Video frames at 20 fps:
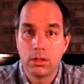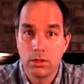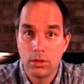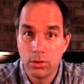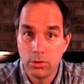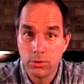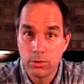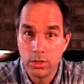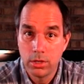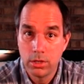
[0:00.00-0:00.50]

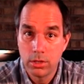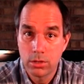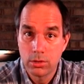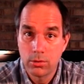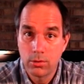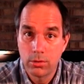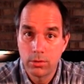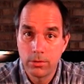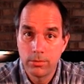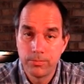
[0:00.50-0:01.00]
learning
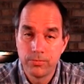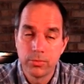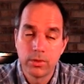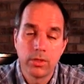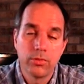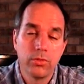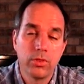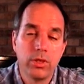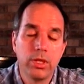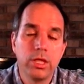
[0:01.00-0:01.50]
disorder,
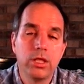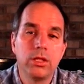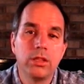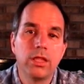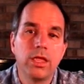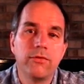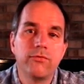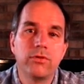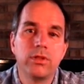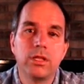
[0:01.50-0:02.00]
the legal
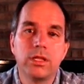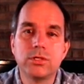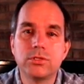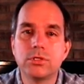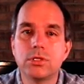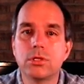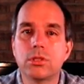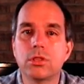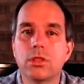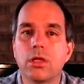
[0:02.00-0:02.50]

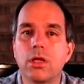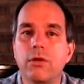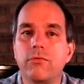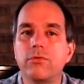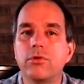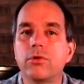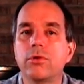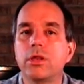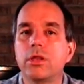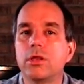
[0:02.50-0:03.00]
definitions of
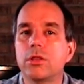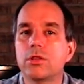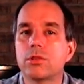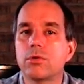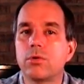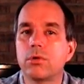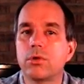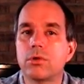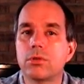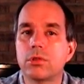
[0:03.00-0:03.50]
learning
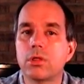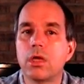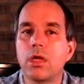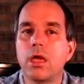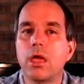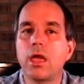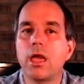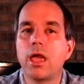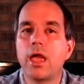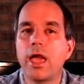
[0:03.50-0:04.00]
disorders,
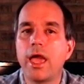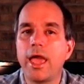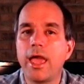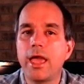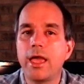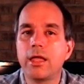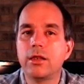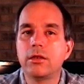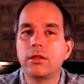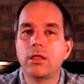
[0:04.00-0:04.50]

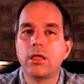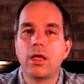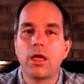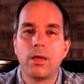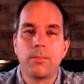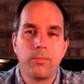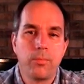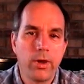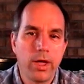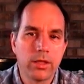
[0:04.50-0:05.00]
and
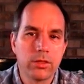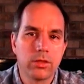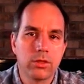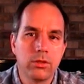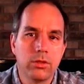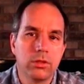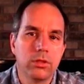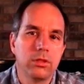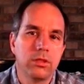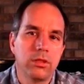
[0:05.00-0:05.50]
a
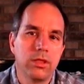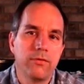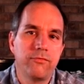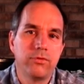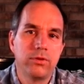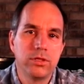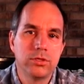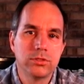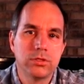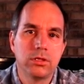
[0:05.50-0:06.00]
practical
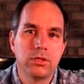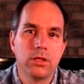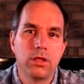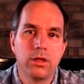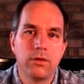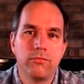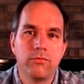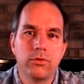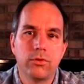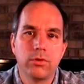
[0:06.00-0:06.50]
definition
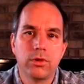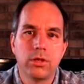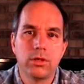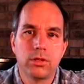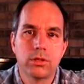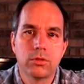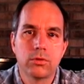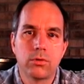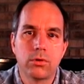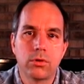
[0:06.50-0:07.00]
of learning
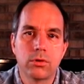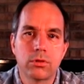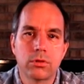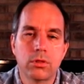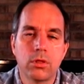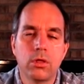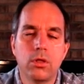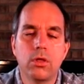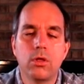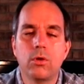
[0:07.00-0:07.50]
disorders.
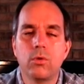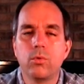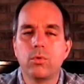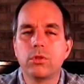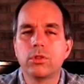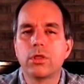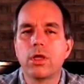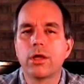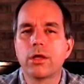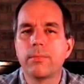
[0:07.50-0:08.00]

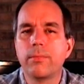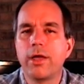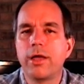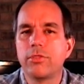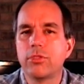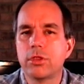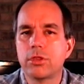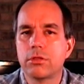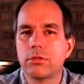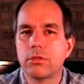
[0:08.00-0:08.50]
We'll talk
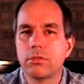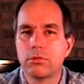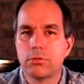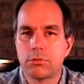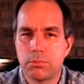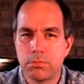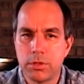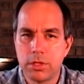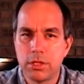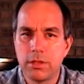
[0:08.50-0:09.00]
about the
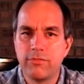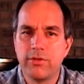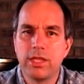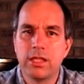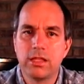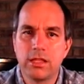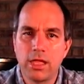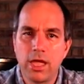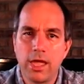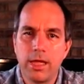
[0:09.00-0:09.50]

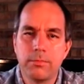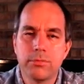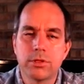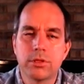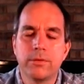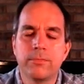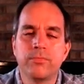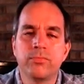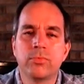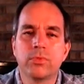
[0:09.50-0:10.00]
specific types
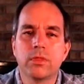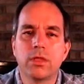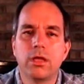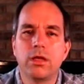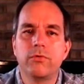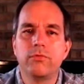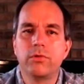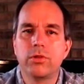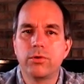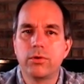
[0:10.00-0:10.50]

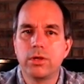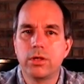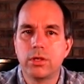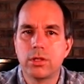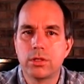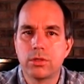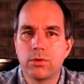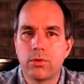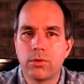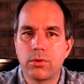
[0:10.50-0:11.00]
of learning
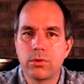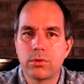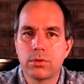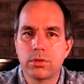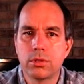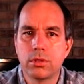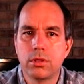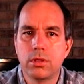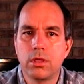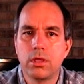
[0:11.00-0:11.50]

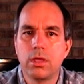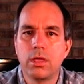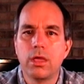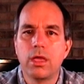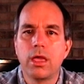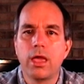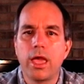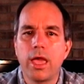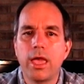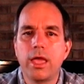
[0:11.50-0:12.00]
disorders
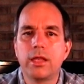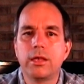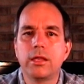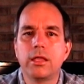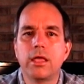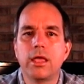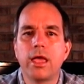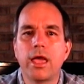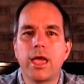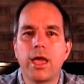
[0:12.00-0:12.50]
and
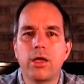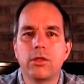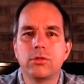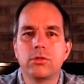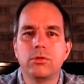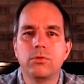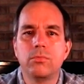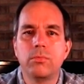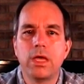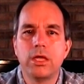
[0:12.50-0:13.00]
how
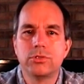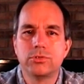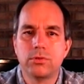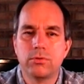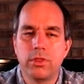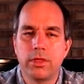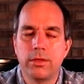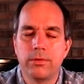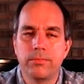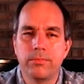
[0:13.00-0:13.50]
to measure
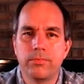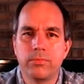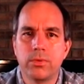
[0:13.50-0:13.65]
them.